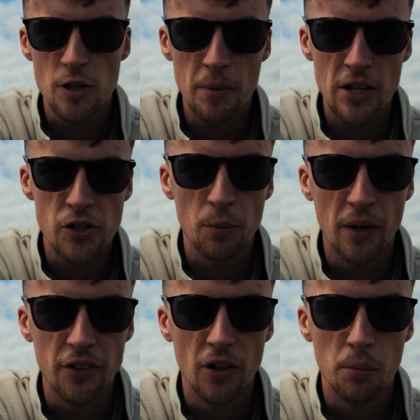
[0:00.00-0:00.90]
especially
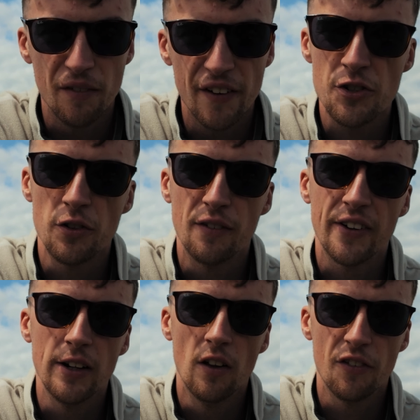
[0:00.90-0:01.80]
when you're a professional
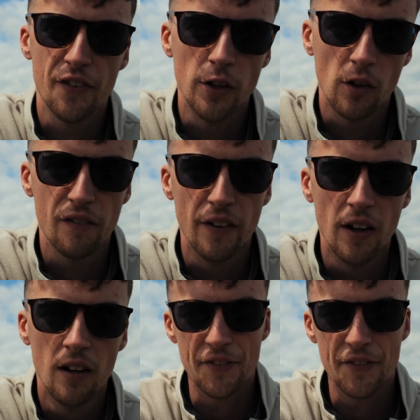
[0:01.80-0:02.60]
freelance videographer,